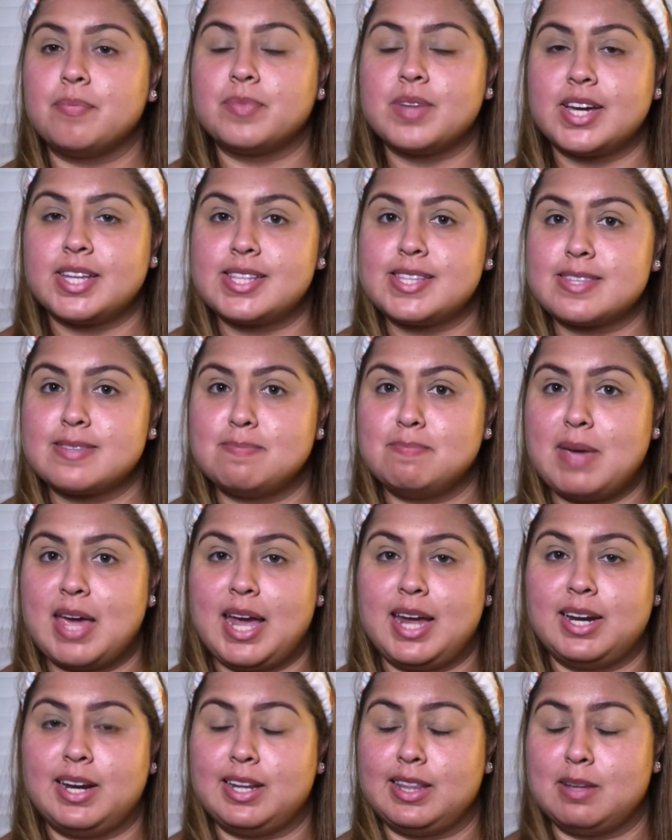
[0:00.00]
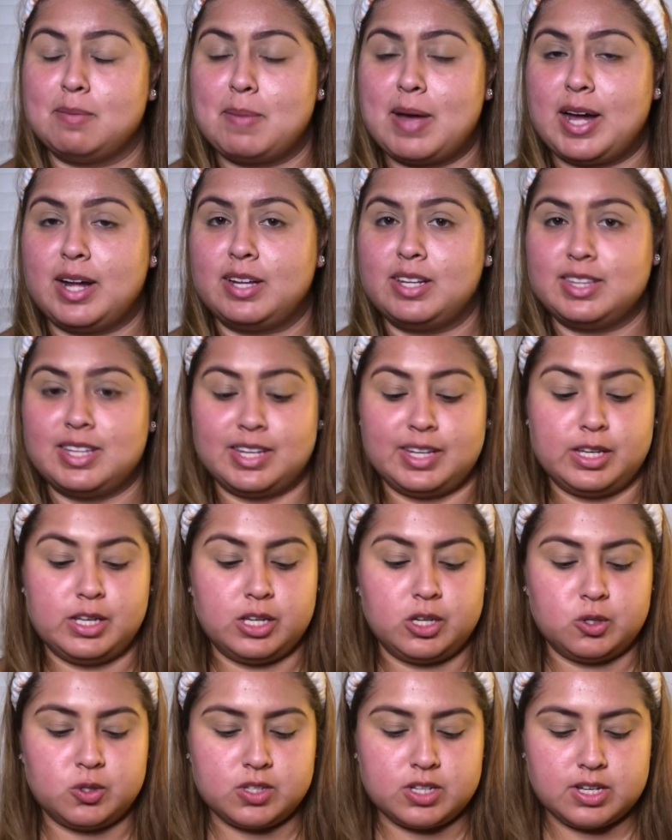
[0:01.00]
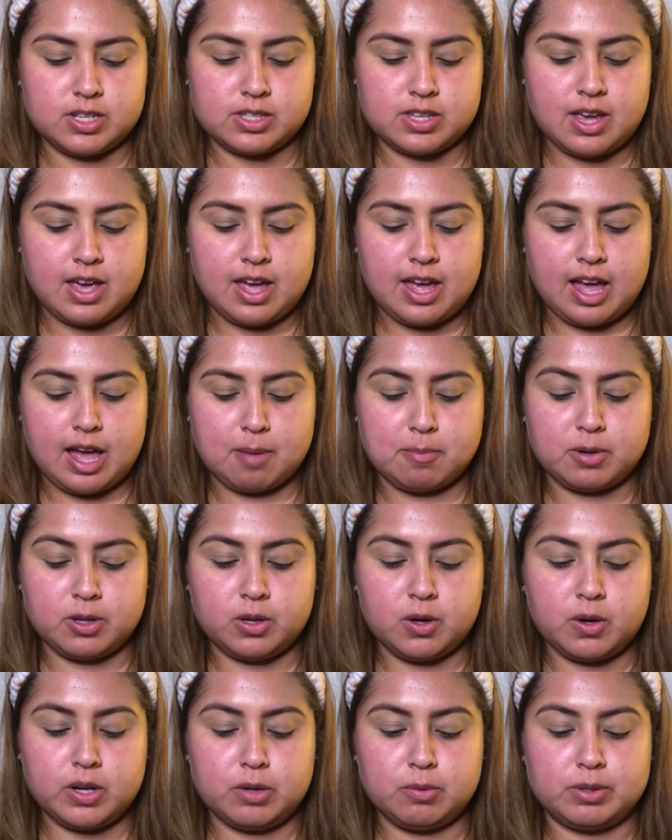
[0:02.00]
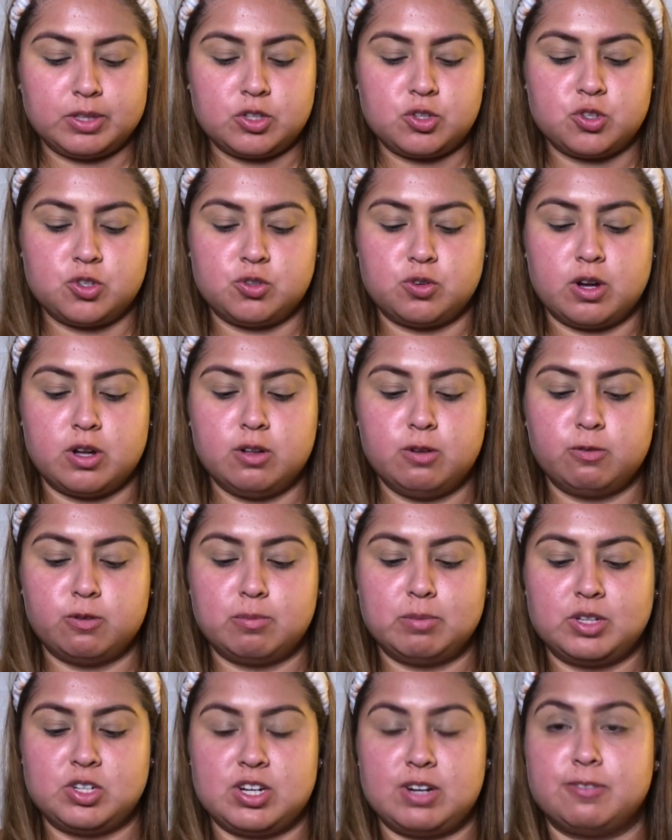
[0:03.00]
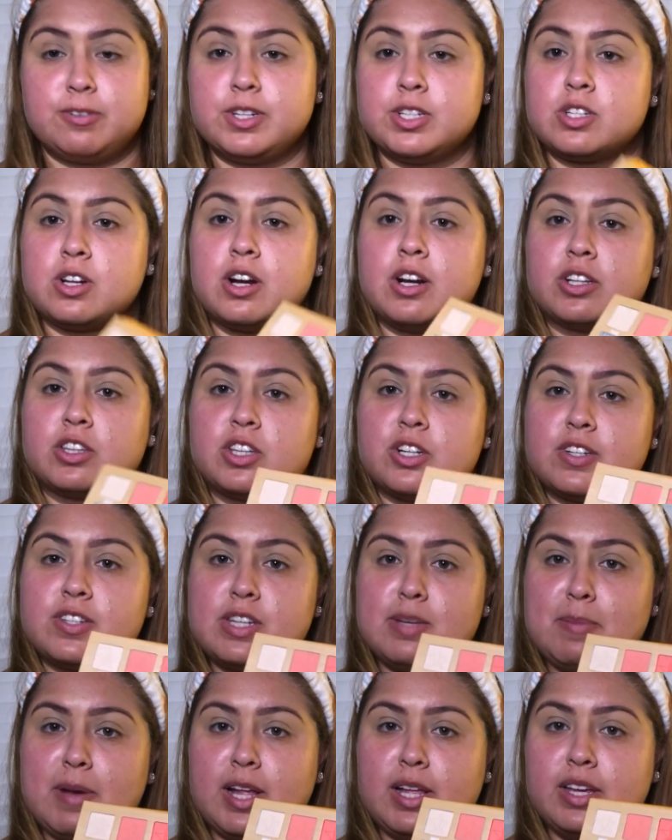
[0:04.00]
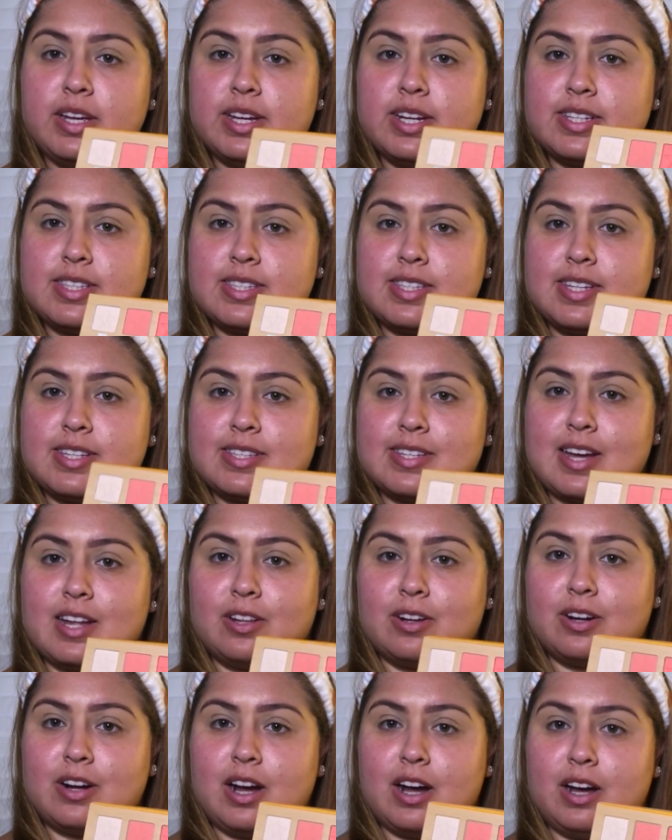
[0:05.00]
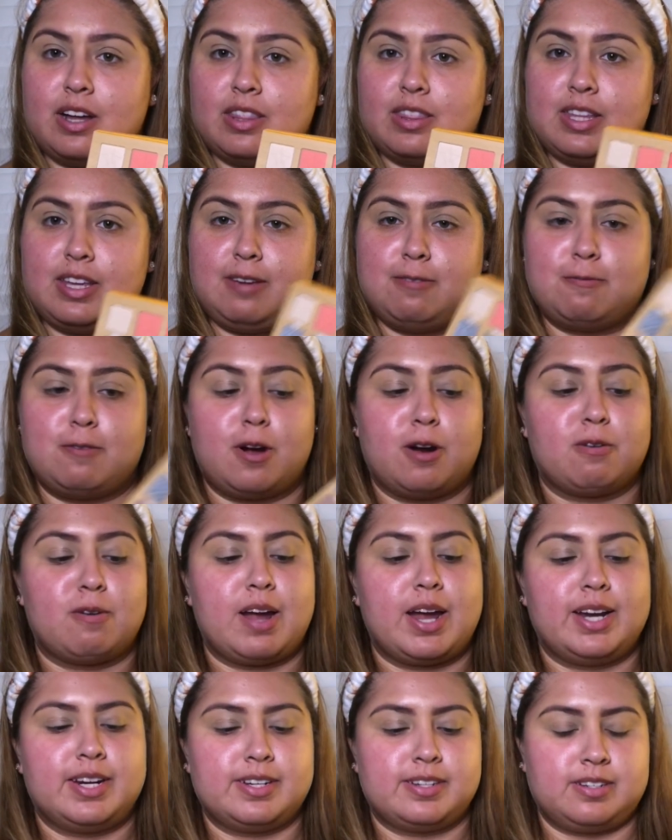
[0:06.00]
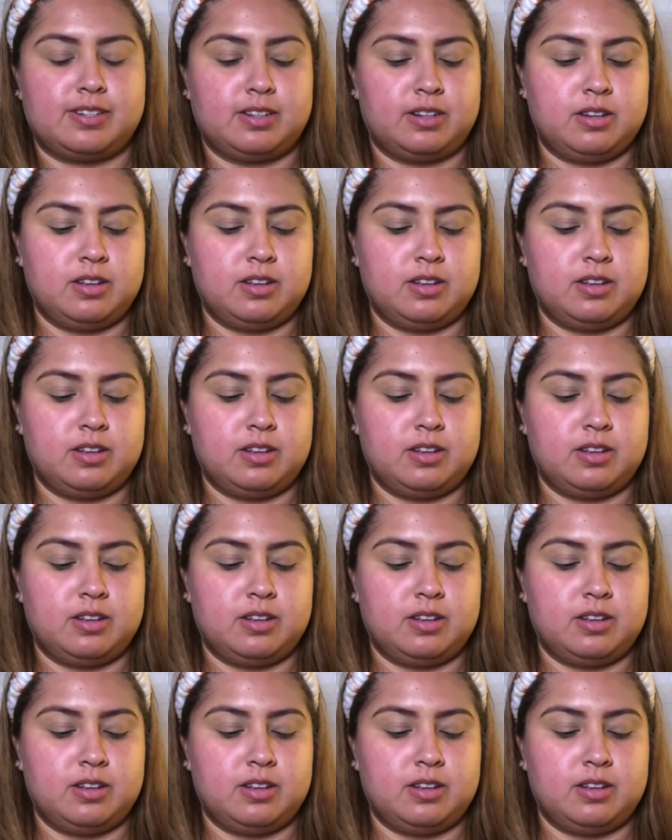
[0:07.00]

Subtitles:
It's main in the palette that he uses. I'm going to go in with Stroke from the Jeffree Star Thirsty palette. It's this color on the far right.